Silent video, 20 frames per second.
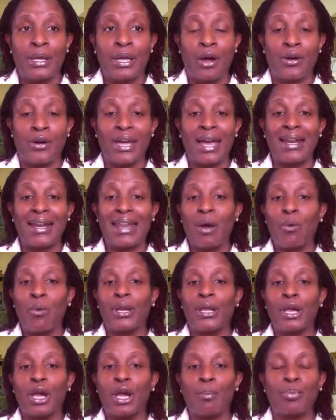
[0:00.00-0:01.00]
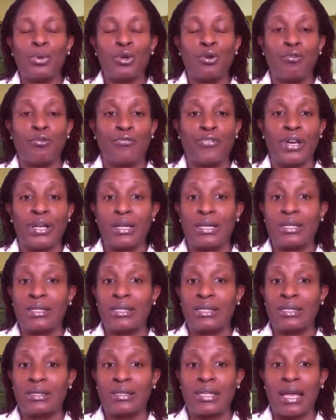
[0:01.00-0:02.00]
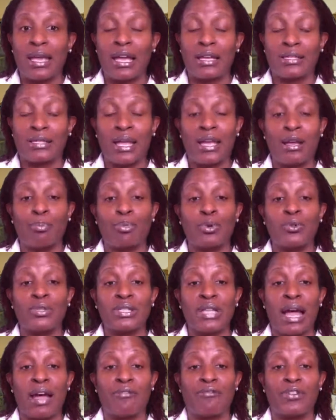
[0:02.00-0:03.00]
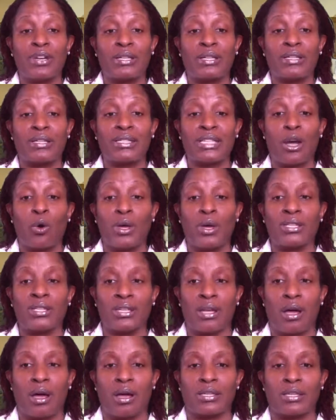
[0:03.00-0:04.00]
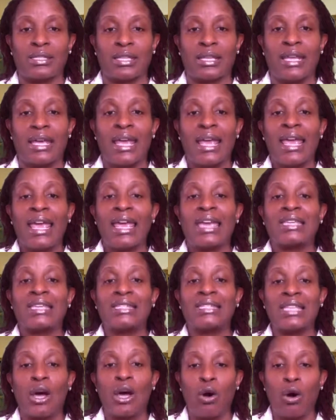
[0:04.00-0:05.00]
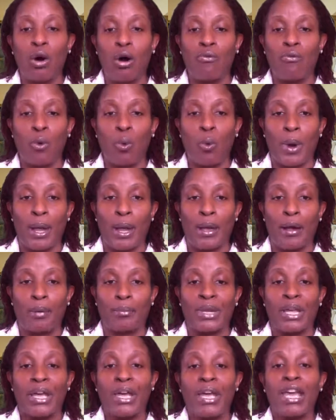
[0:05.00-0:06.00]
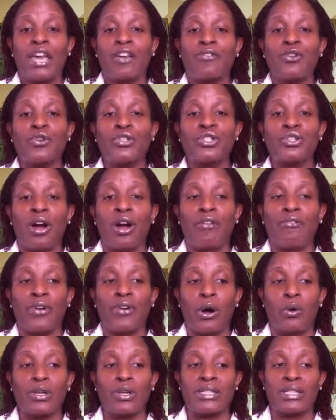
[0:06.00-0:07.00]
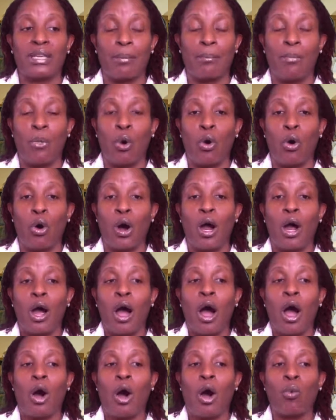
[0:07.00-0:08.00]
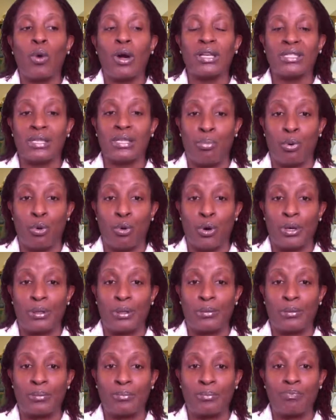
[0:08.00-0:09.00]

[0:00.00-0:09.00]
Okay, that would help you stop feeling so exhausted and so overwhelmed if you start focusing more on what's important.